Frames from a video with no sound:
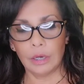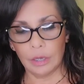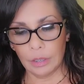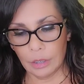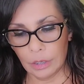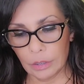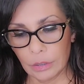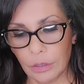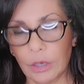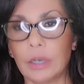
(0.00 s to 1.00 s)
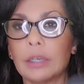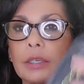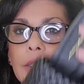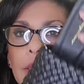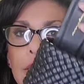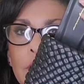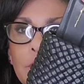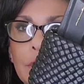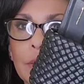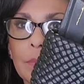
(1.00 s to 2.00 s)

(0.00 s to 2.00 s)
And these are in a size 7.